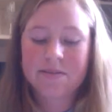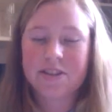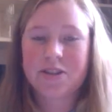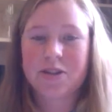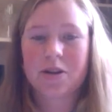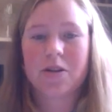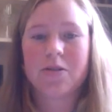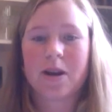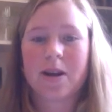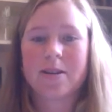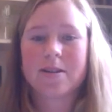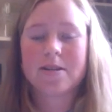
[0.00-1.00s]
Fitzgerald
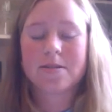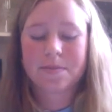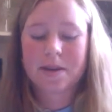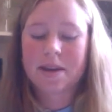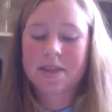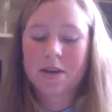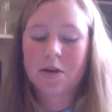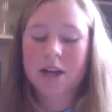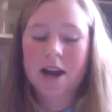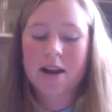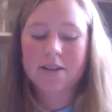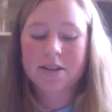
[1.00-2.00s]
writes, "They were
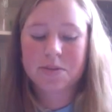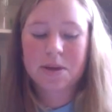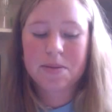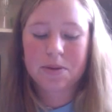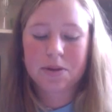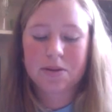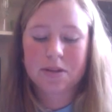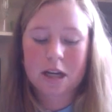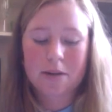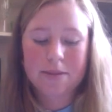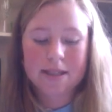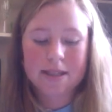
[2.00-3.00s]
careless people,
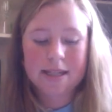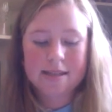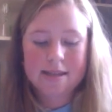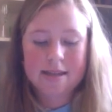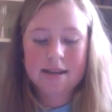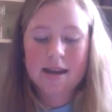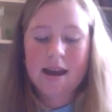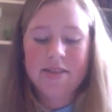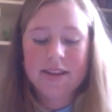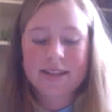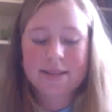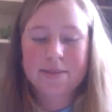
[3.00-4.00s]
Tom and Daisy.
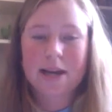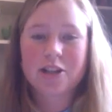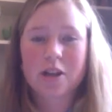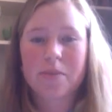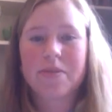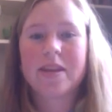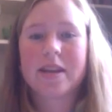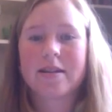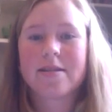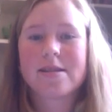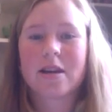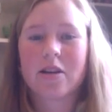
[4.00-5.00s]
They smashed up
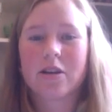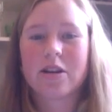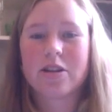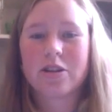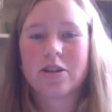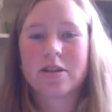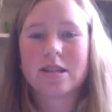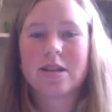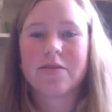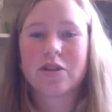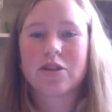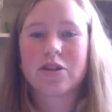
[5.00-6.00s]
things and creatures and
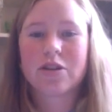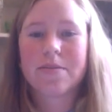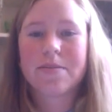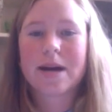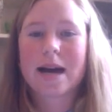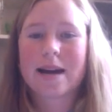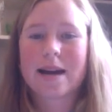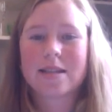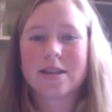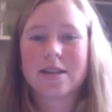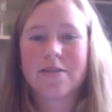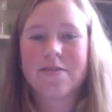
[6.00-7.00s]
then retreated back into
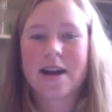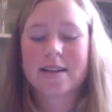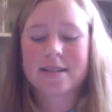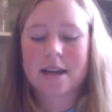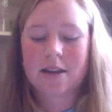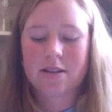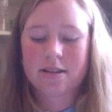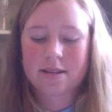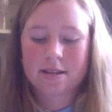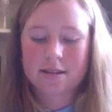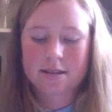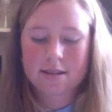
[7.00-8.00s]
their vast
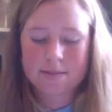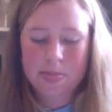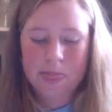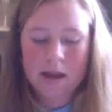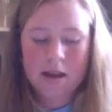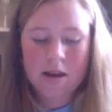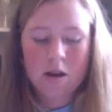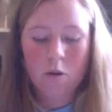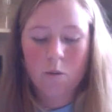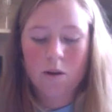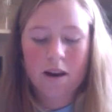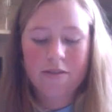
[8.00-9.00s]
carelessness, or
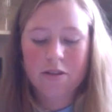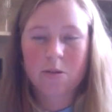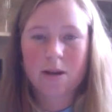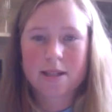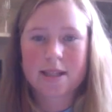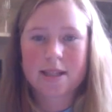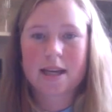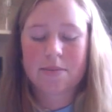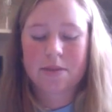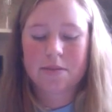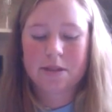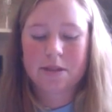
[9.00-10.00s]
whatever it was that kept
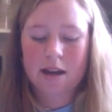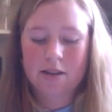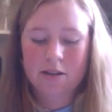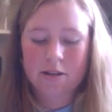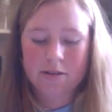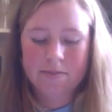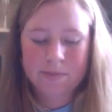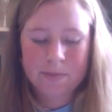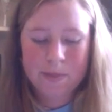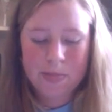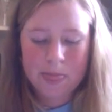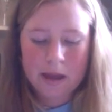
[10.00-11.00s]
them together,
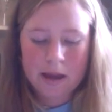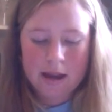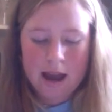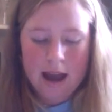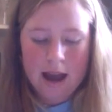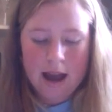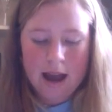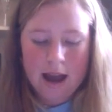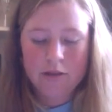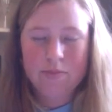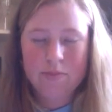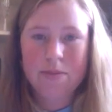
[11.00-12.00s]
and let
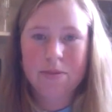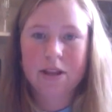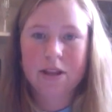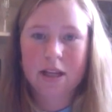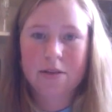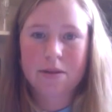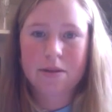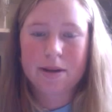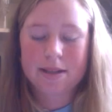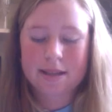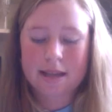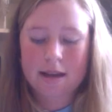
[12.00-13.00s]
other people clean up the
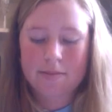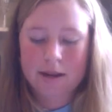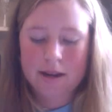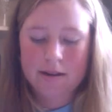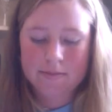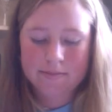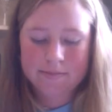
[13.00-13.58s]
mess they had made."